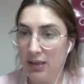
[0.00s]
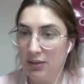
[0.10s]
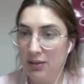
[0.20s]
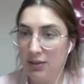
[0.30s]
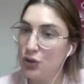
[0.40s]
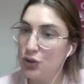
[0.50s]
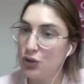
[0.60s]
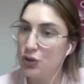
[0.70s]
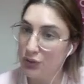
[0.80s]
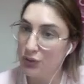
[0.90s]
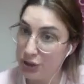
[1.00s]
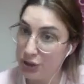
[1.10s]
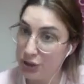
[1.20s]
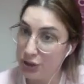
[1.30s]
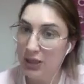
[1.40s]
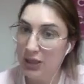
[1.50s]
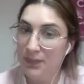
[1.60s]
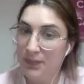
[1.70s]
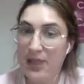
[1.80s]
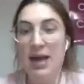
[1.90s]
also slowly,
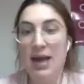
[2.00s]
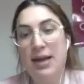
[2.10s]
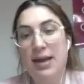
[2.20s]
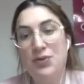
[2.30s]
and